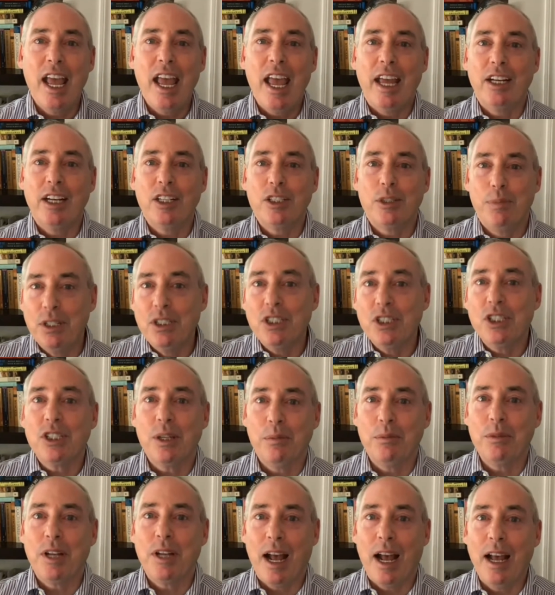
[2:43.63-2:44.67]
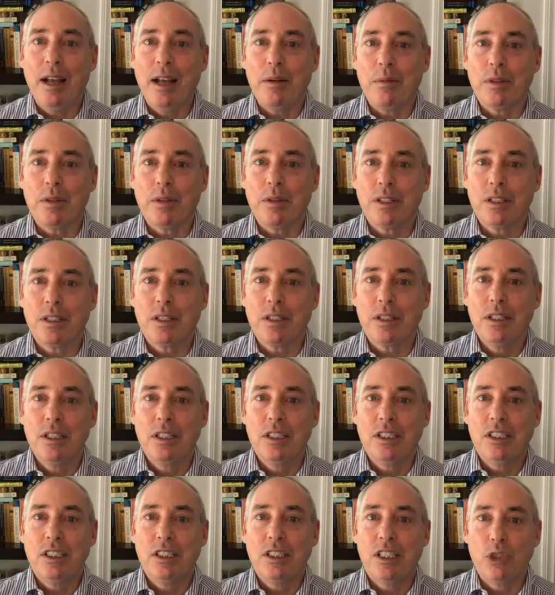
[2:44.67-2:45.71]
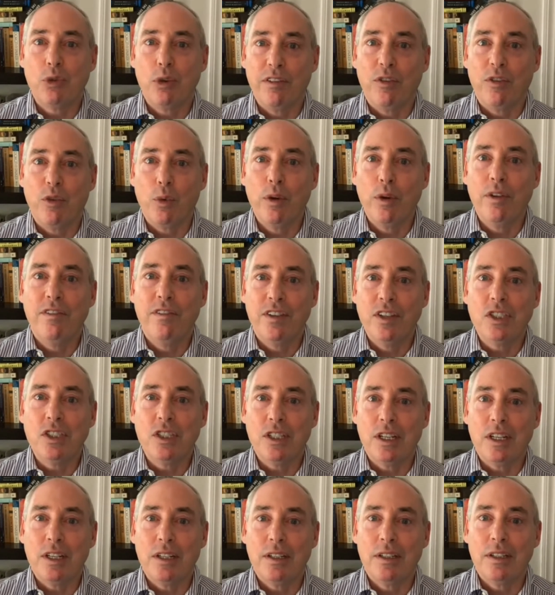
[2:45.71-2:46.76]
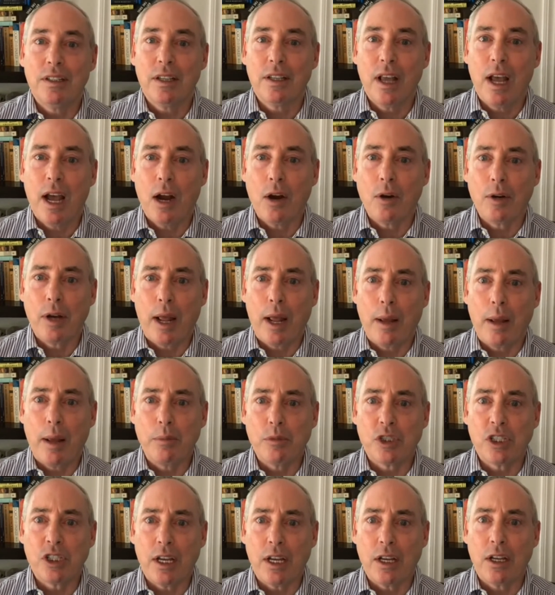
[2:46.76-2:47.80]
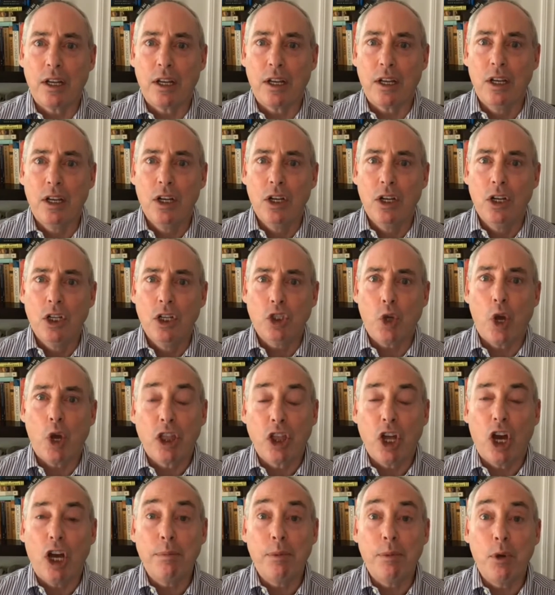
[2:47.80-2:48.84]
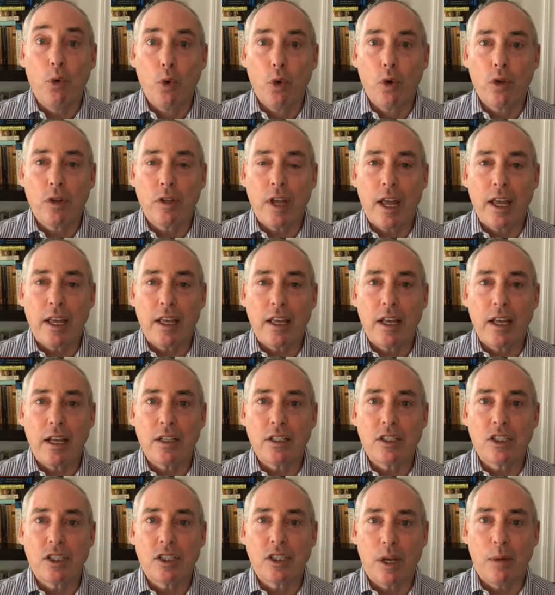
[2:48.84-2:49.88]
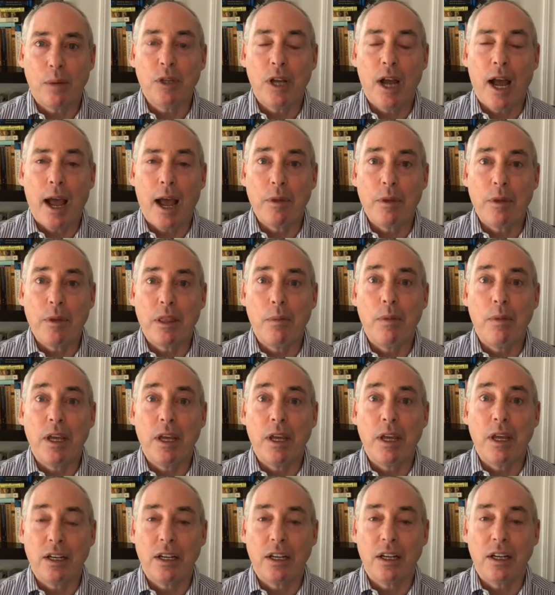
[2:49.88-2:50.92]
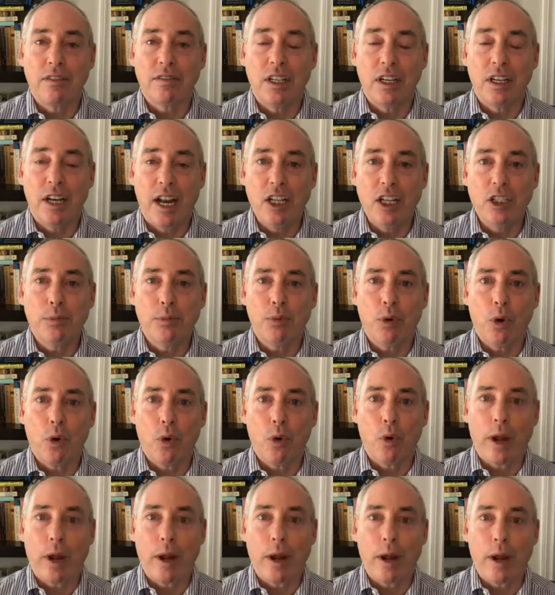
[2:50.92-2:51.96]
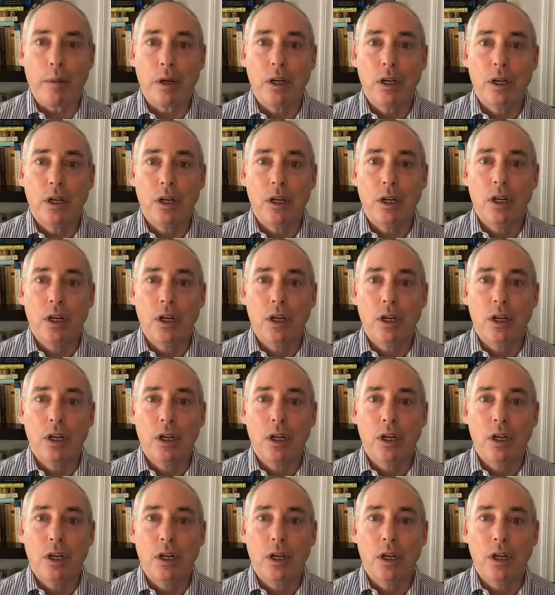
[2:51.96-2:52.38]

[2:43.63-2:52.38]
and it's been some time since we've revisited our namesake. So I thought it'd be worth taking some time at the beginning of today's program